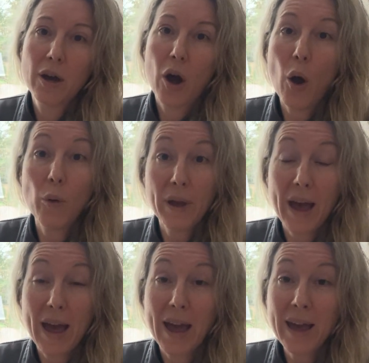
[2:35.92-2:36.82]

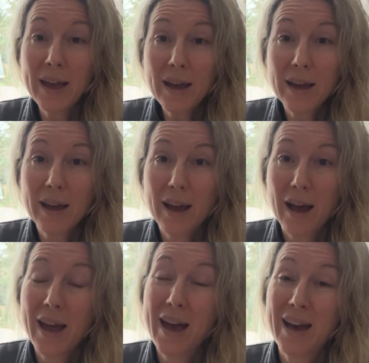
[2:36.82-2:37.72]
okay
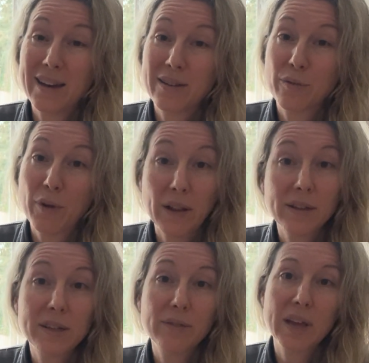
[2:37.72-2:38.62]
and
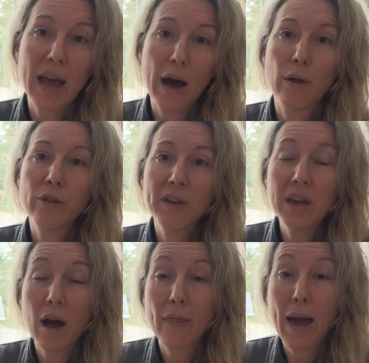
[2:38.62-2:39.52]
relatively healthy
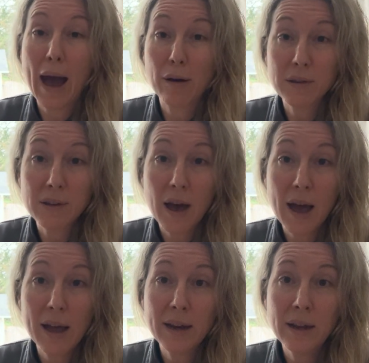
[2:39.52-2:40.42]
on the
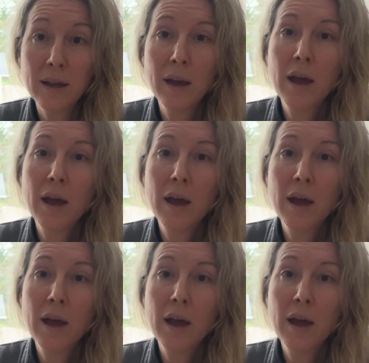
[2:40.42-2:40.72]
outside,